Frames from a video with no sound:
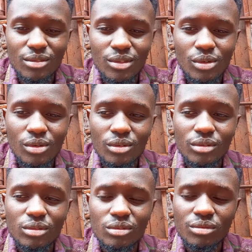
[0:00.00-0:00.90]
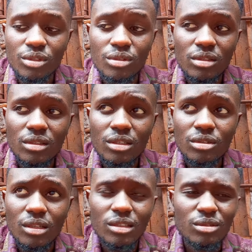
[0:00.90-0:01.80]
I don't know, used
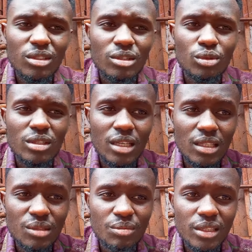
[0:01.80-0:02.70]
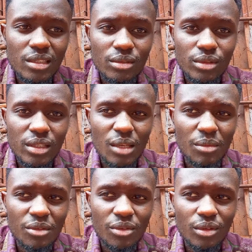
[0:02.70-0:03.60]
this, it was exhibit, saying
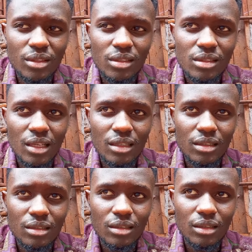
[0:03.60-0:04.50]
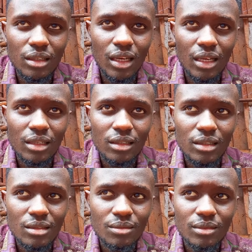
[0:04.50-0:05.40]
my phone is like, yeah,
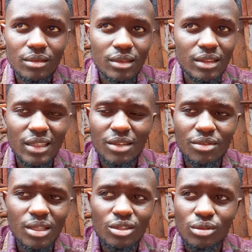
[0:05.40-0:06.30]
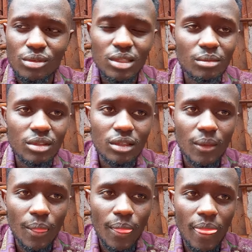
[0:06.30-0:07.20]
evidence of something.
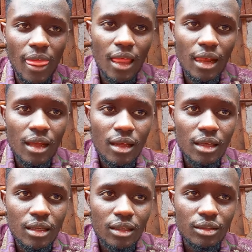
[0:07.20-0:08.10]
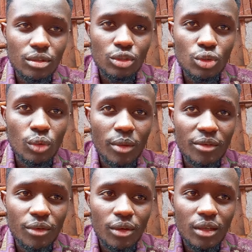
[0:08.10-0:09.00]
So he took
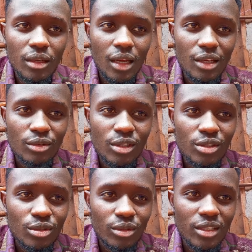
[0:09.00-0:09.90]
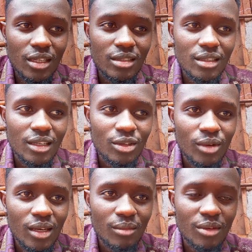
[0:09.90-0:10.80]
my phone. I couldn't contact
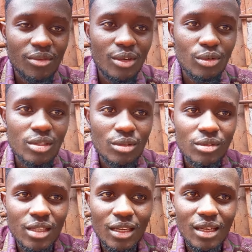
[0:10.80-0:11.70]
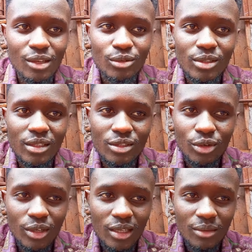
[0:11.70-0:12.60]
anyone. My friend was outside. I couldn't
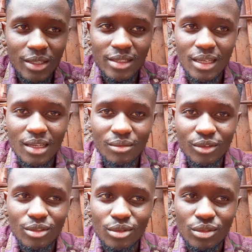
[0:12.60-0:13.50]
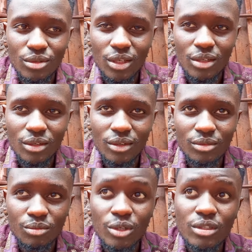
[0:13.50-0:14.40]
call him and tell him what was going
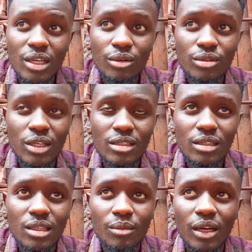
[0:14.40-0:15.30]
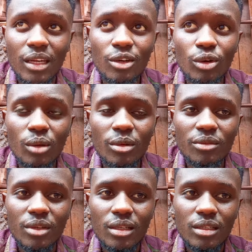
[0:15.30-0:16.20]
on because I was asking them, can I call my
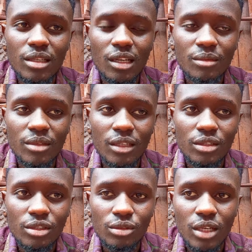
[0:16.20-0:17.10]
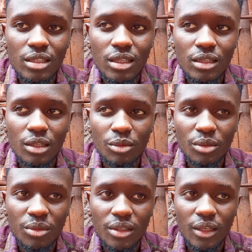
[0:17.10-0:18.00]
friend and tell him that you guys are
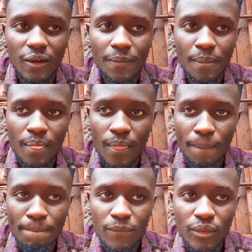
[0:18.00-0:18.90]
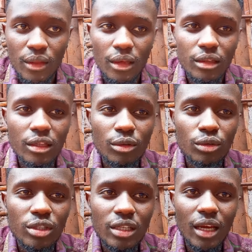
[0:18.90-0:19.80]
keeping me here? And they
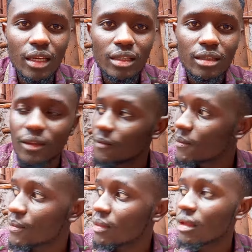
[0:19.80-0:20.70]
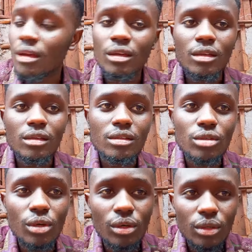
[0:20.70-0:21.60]
will deny.
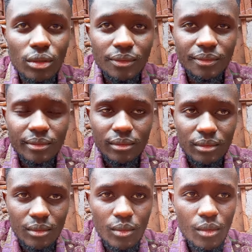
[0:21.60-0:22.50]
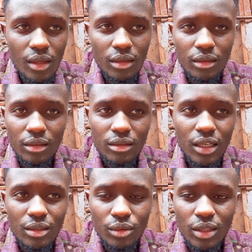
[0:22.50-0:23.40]
So
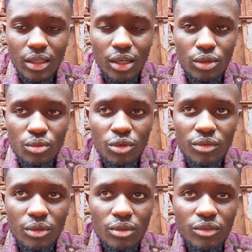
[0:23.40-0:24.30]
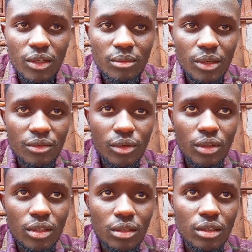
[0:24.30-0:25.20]
that one guy was moving with my
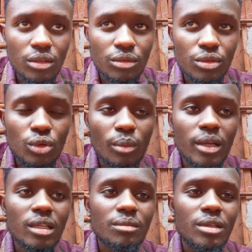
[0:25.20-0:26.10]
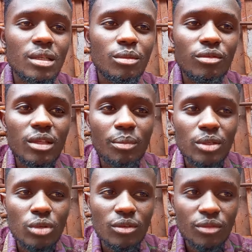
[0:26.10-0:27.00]
phone he was commanding me remove the
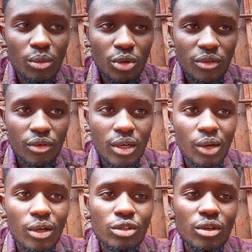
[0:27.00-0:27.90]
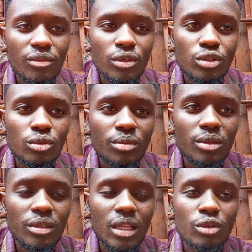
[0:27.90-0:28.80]
password from your phone i want your phone to
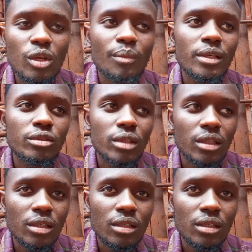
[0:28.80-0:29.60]
be without a password